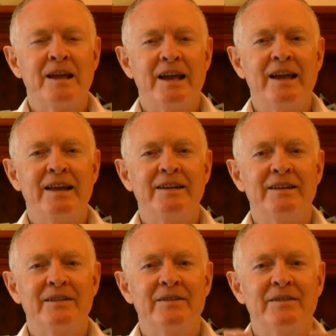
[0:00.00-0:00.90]

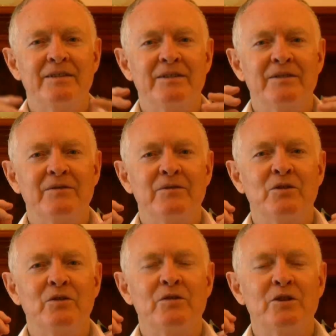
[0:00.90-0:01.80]
and
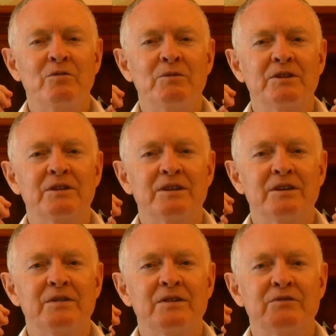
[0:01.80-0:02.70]
fulfillment
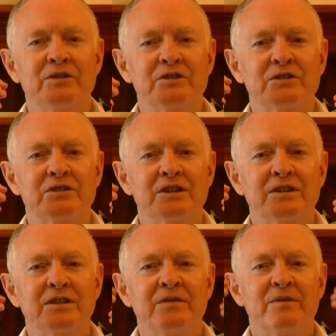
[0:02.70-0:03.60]
of interests
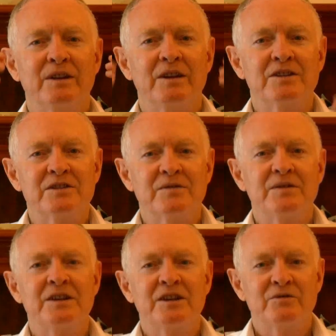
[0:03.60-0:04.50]
in
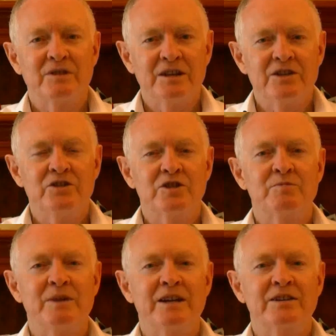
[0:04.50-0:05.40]
philosophy and
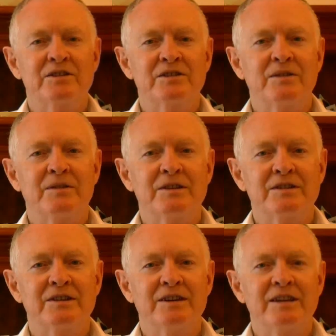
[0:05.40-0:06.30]
religious matters and
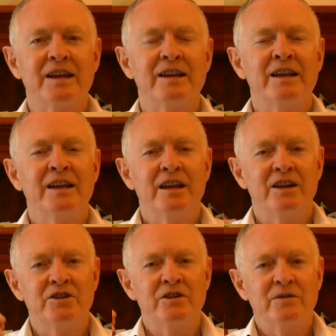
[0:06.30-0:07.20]
things like that.
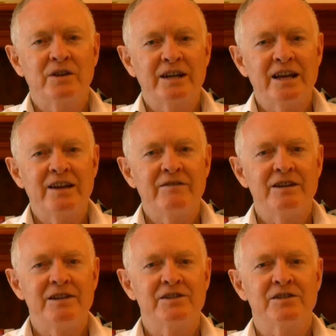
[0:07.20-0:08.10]
And you've got
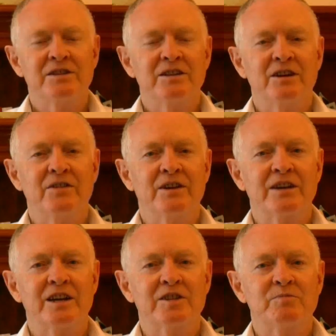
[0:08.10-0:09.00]
Aries on the
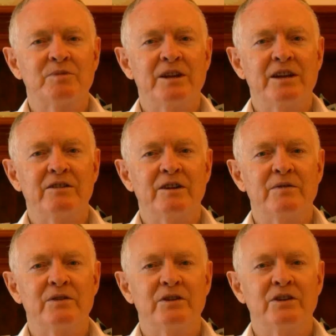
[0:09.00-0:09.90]
cusp there
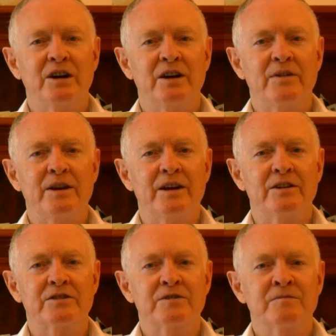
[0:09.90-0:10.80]
of your 9th
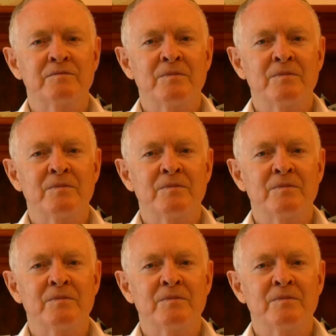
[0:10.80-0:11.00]
house.